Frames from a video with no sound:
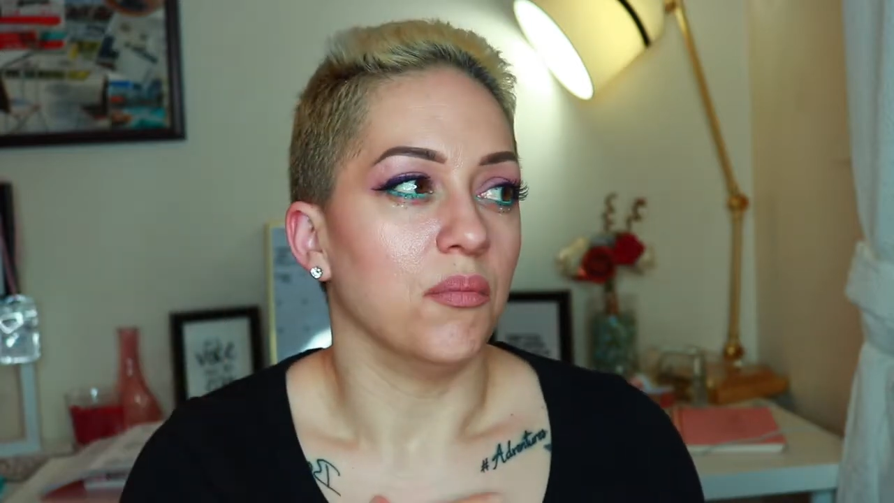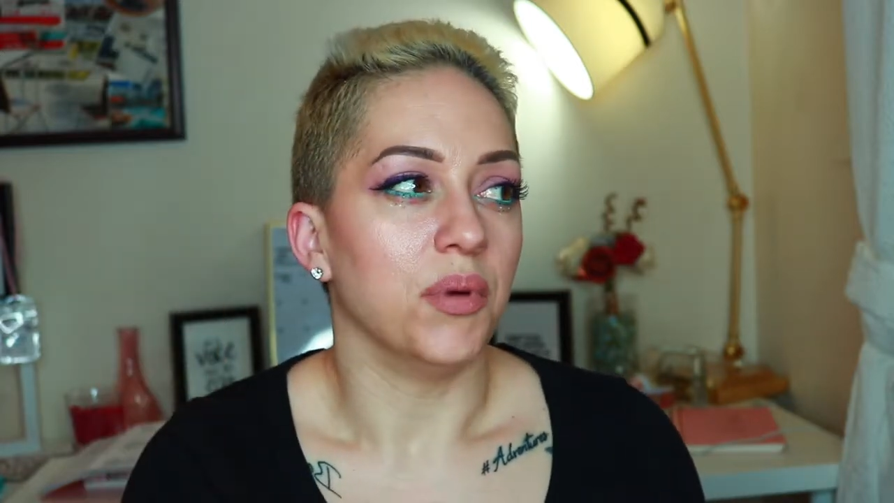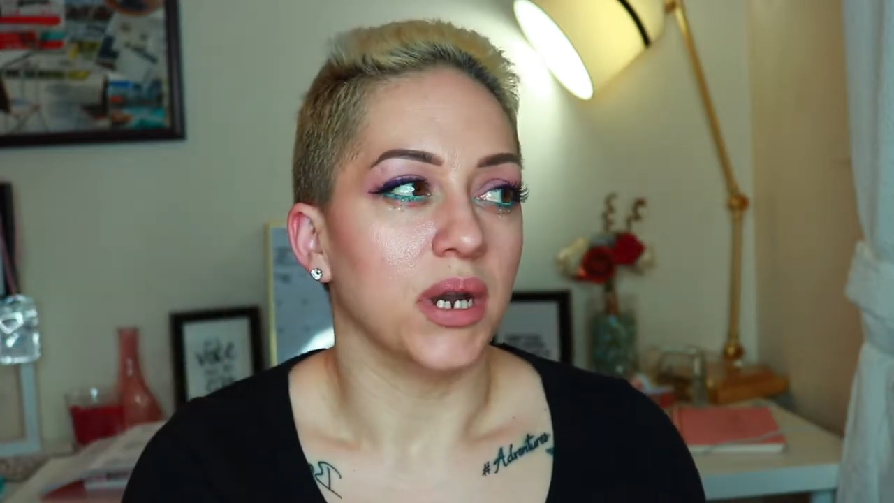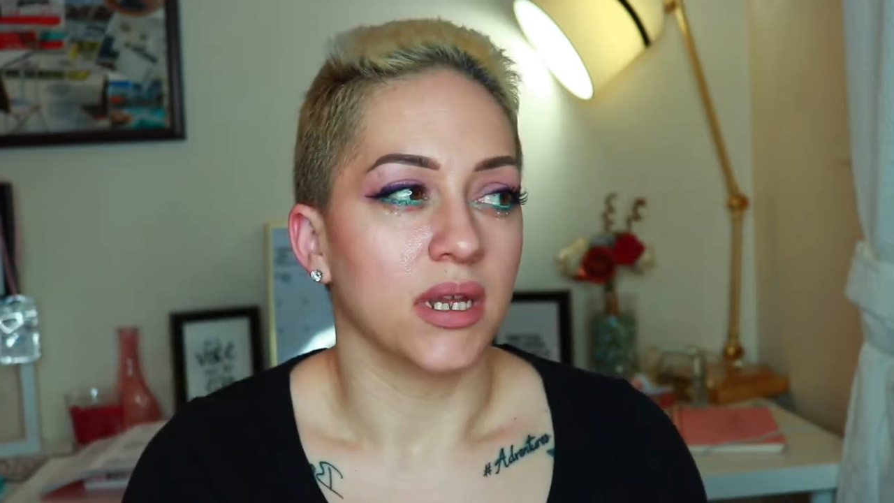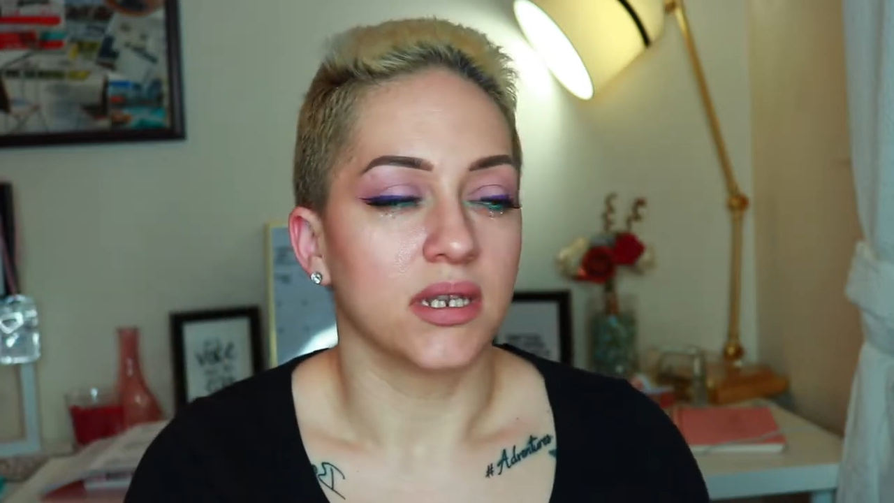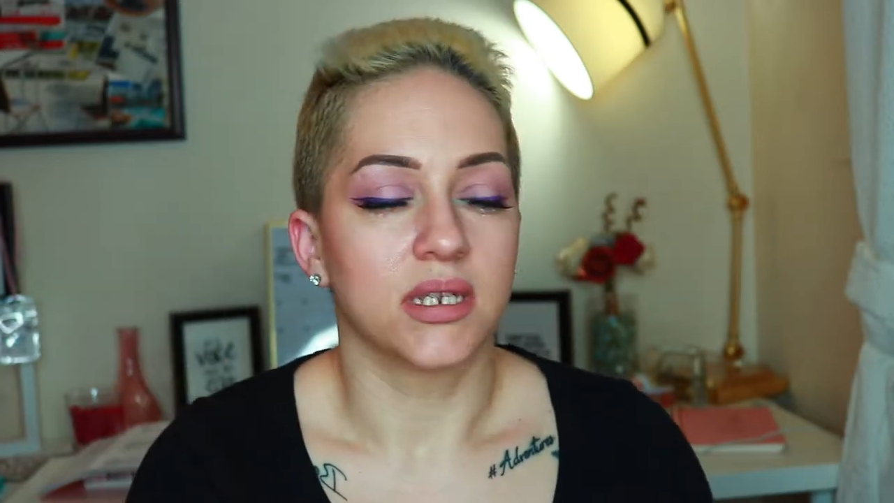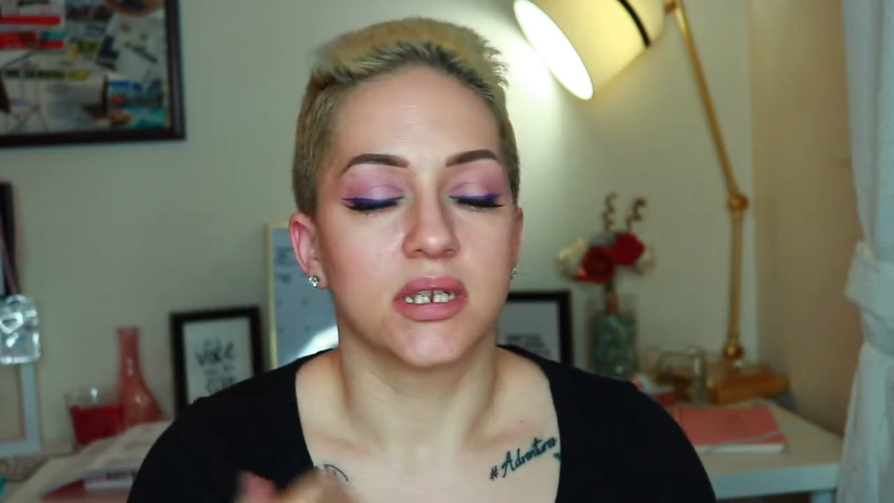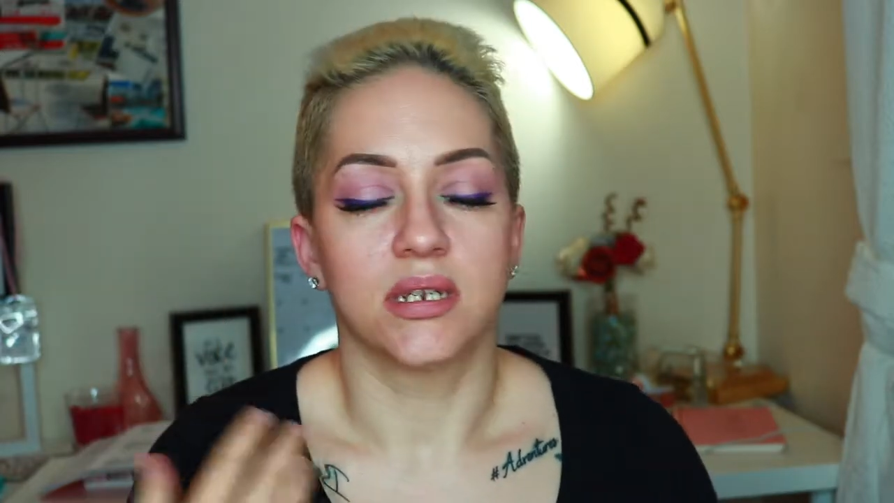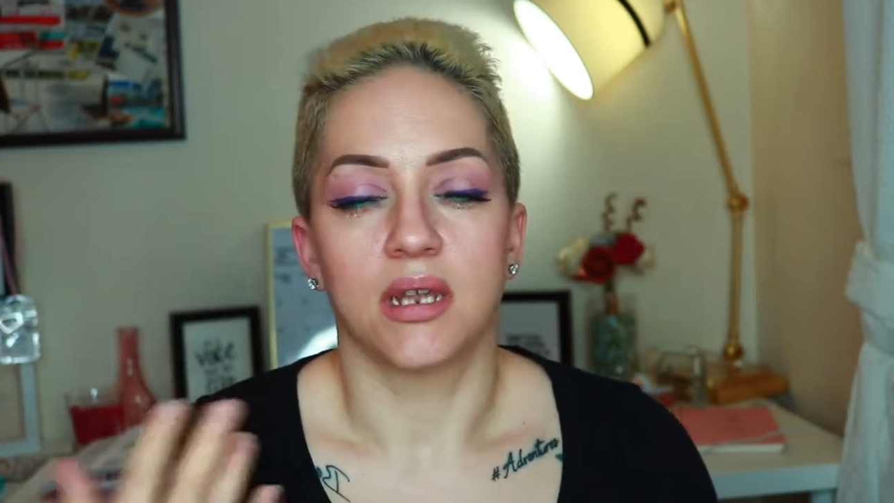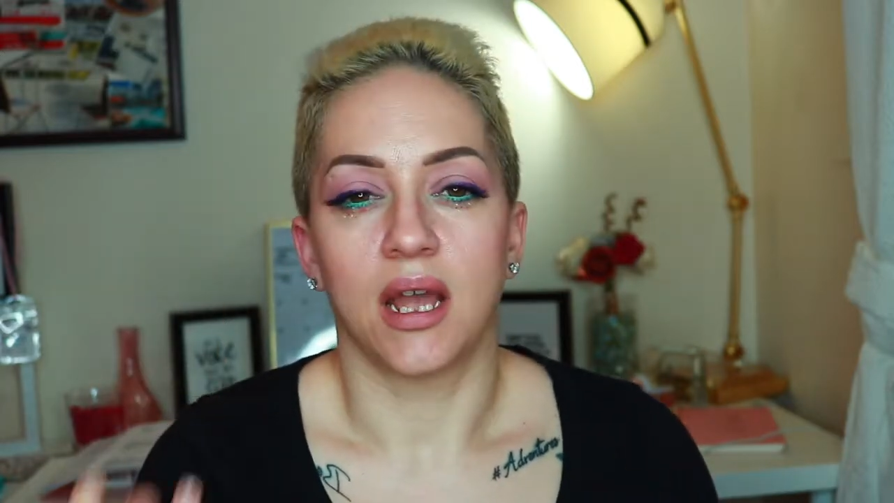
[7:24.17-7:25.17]

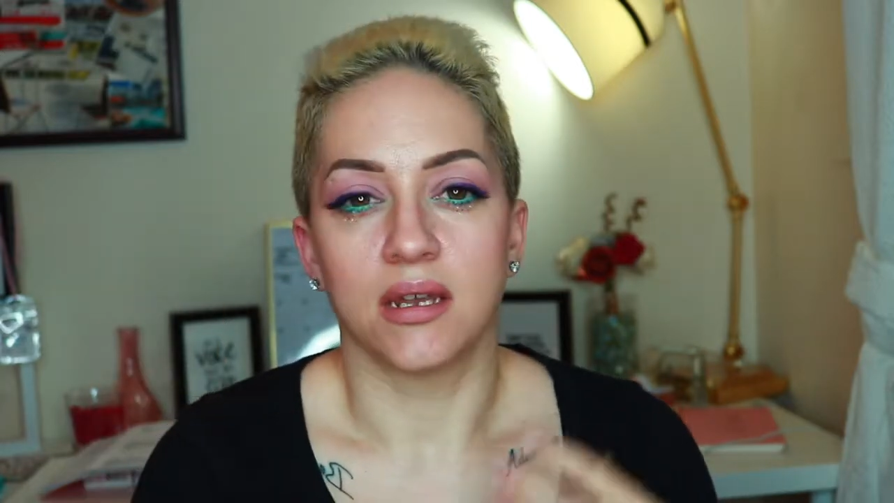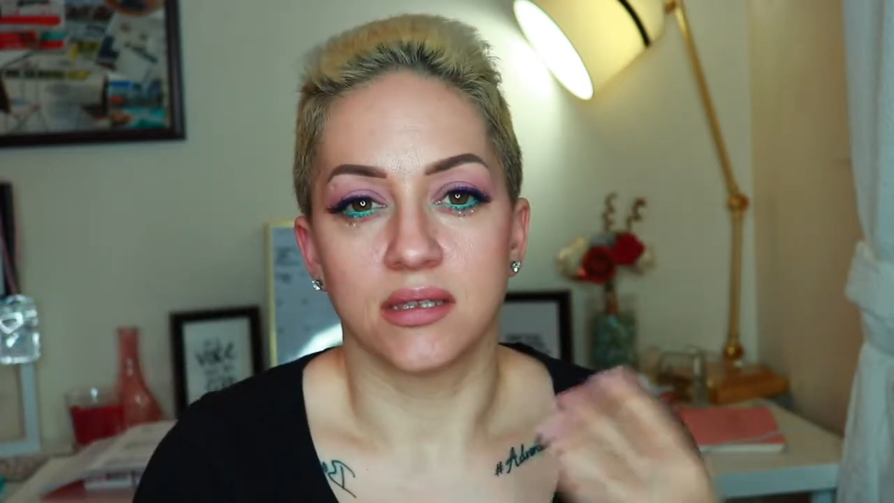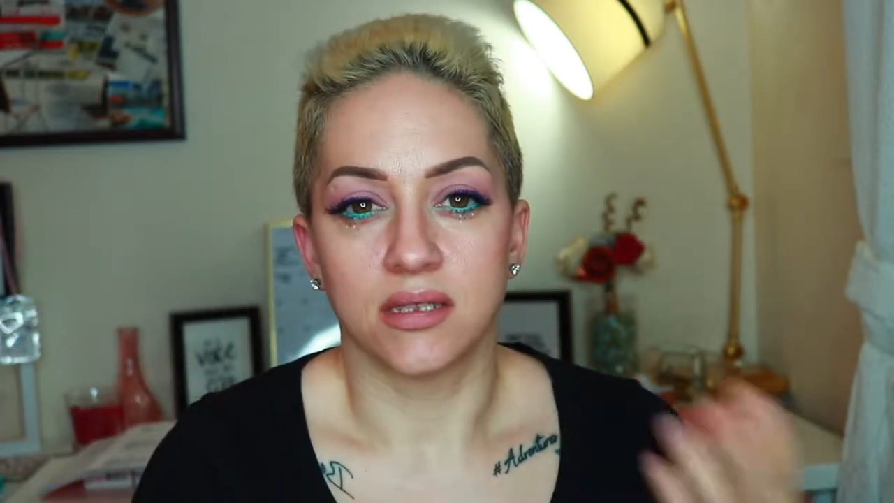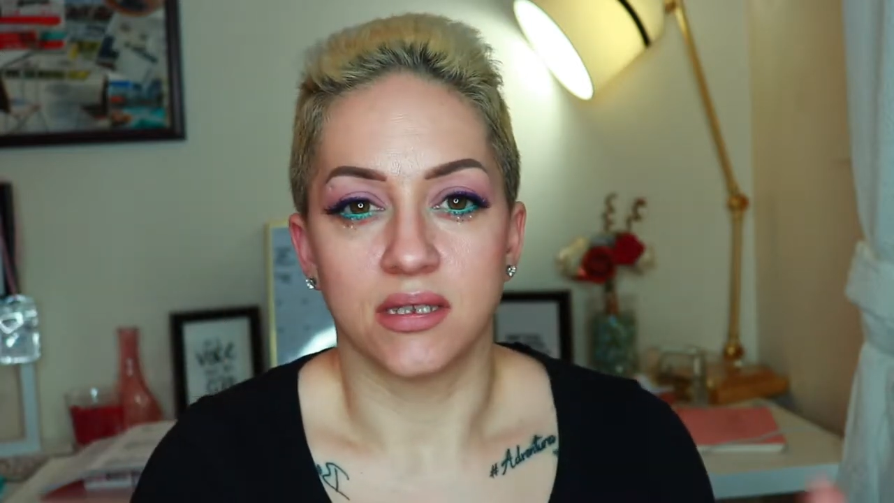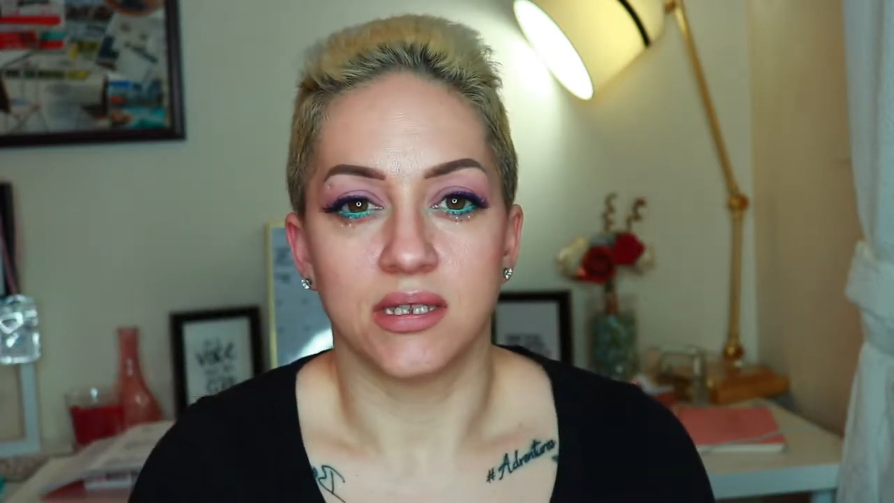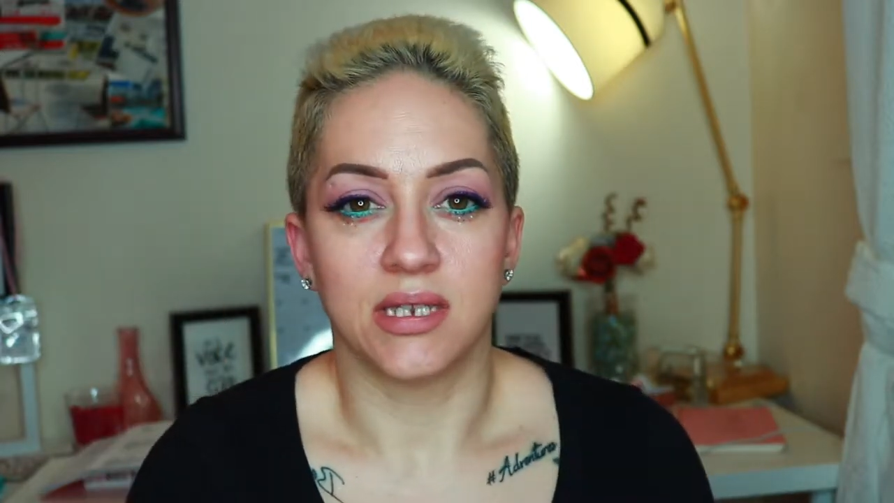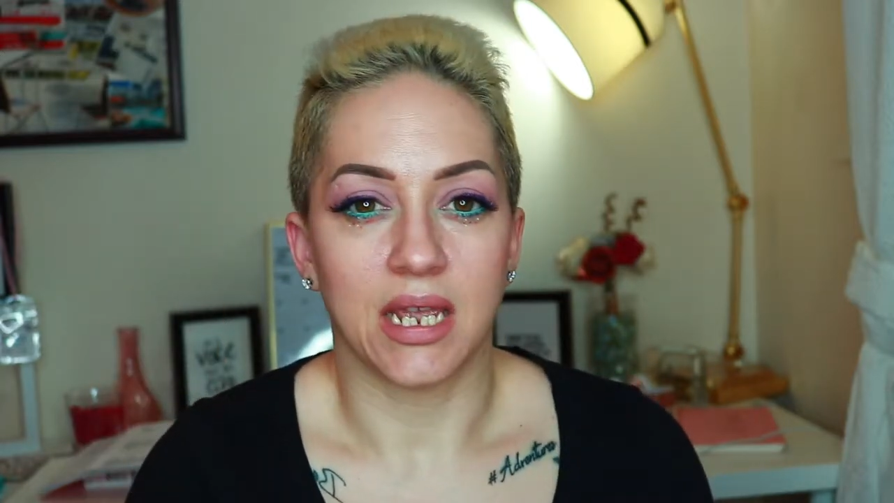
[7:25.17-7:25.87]
but as the